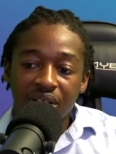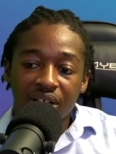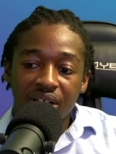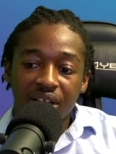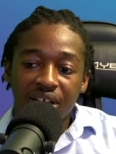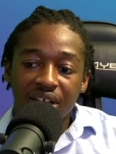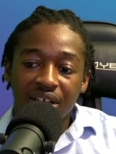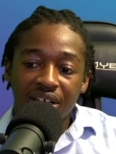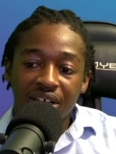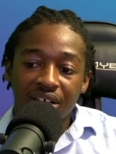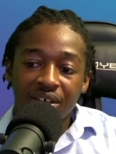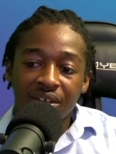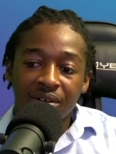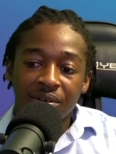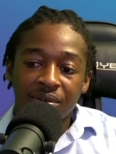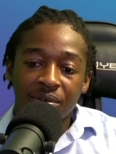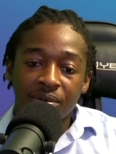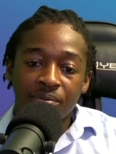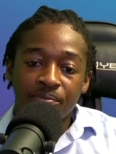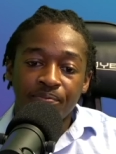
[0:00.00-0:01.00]

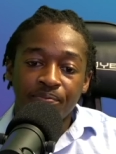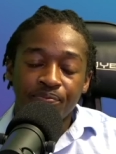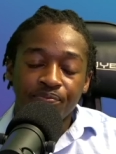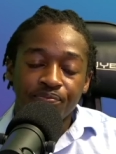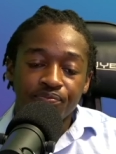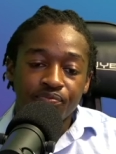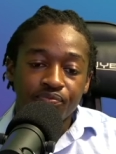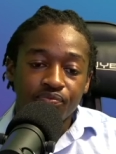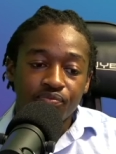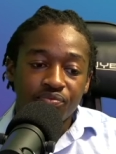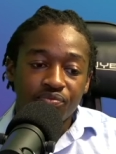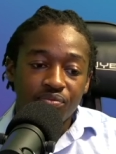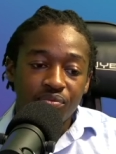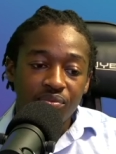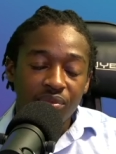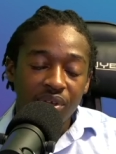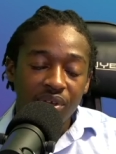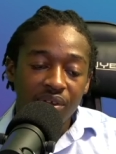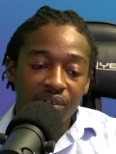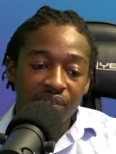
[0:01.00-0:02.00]
and
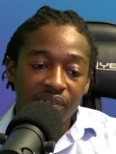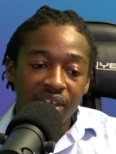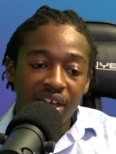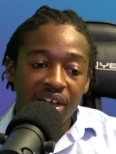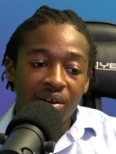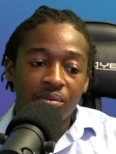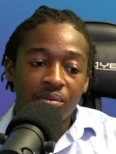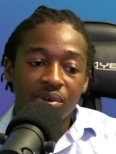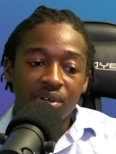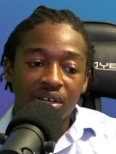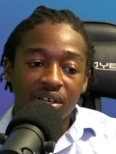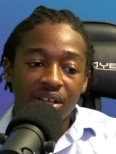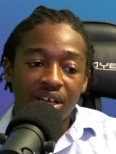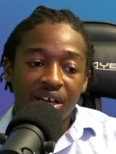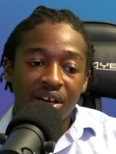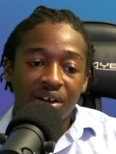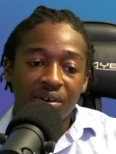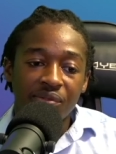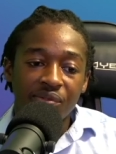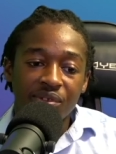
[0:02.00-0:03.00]
that would
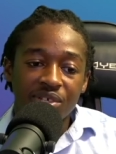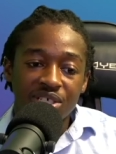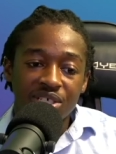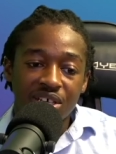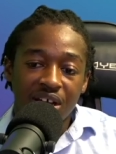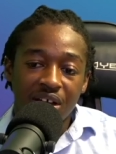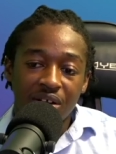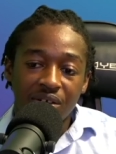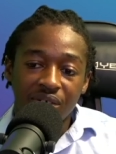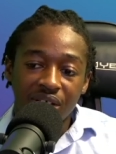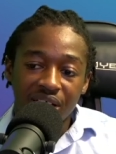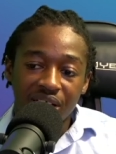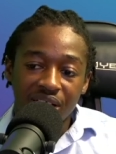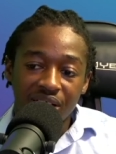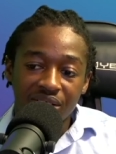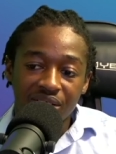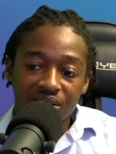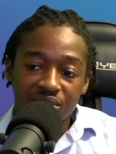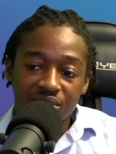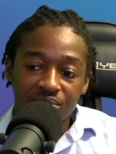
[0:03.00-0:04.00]
allow the child
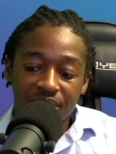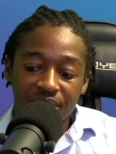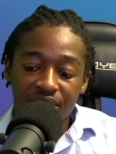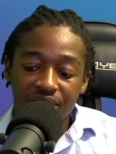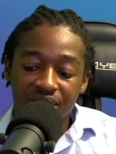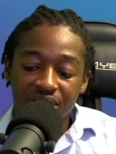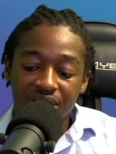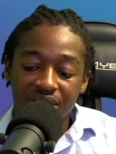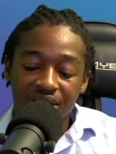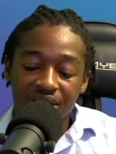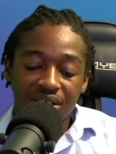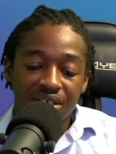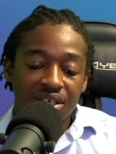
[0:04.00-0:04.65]
eligibility.